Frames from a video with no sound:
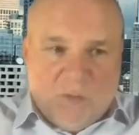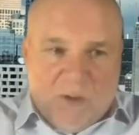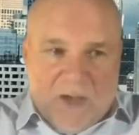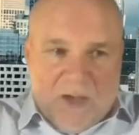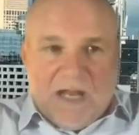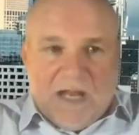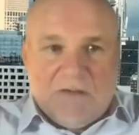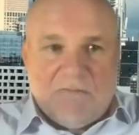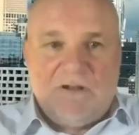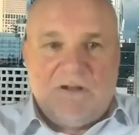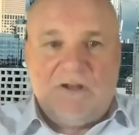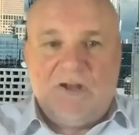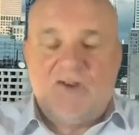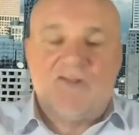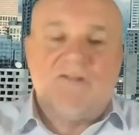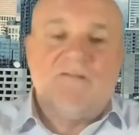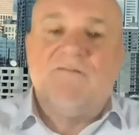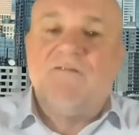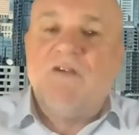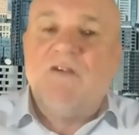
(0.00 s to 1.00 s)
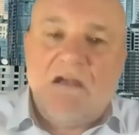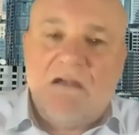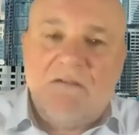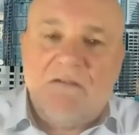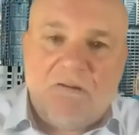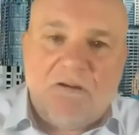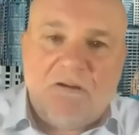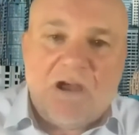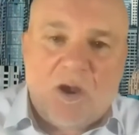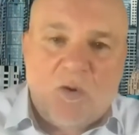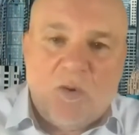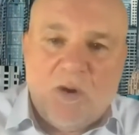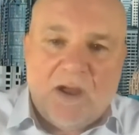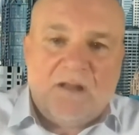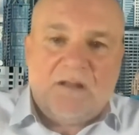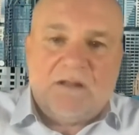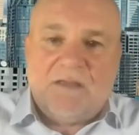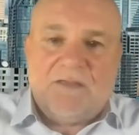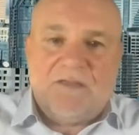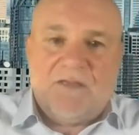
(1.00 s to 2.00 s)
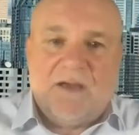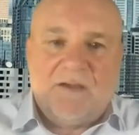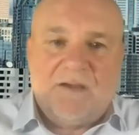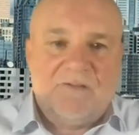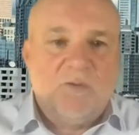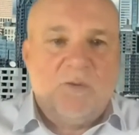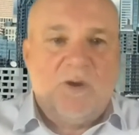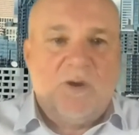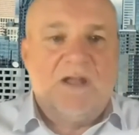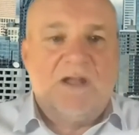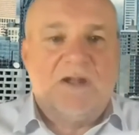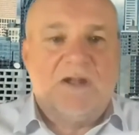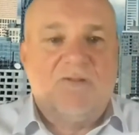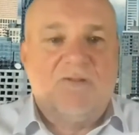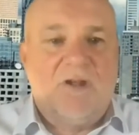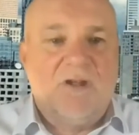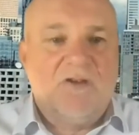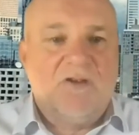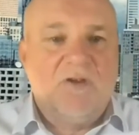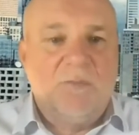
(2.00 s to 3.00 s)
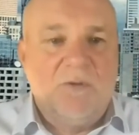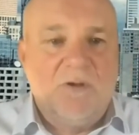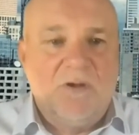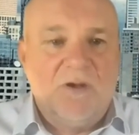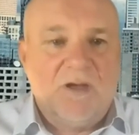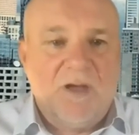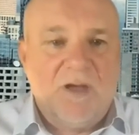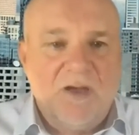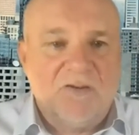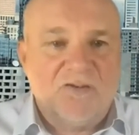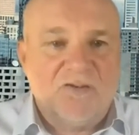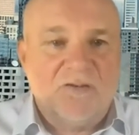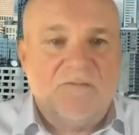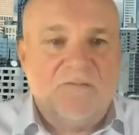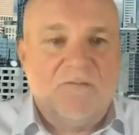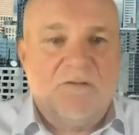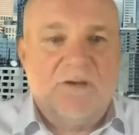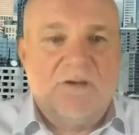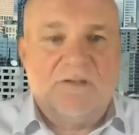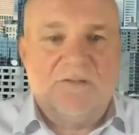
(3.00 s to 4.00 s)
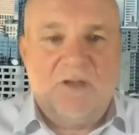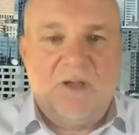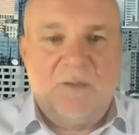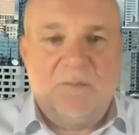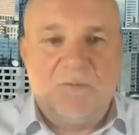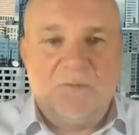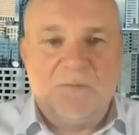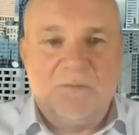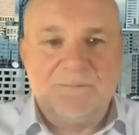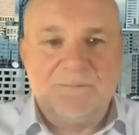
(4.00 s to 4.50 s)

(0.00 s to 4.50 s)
any rendition very, very quickly, thanks to electronic communication, for example.